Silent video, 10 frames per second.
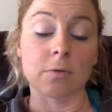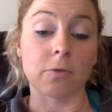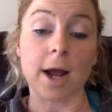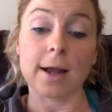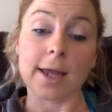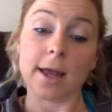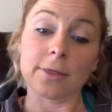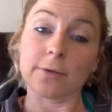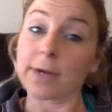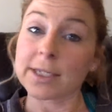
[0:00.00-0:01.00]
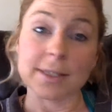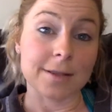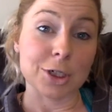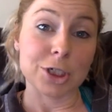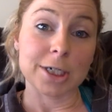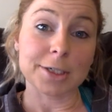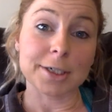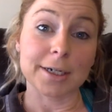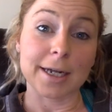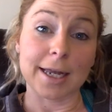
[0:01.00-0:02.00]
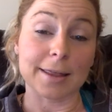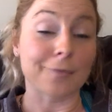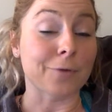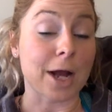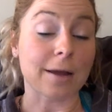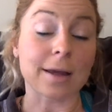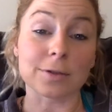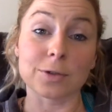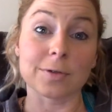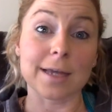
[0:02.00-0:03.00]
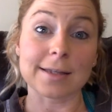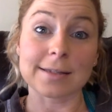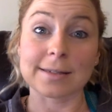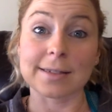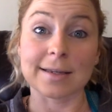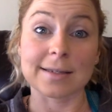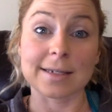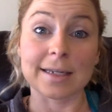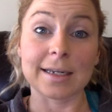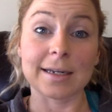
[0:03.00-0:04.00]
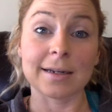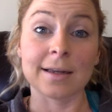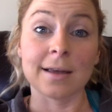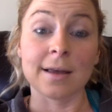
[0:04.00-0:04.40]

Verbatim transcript: rock out the rest of this year and then rock out 2016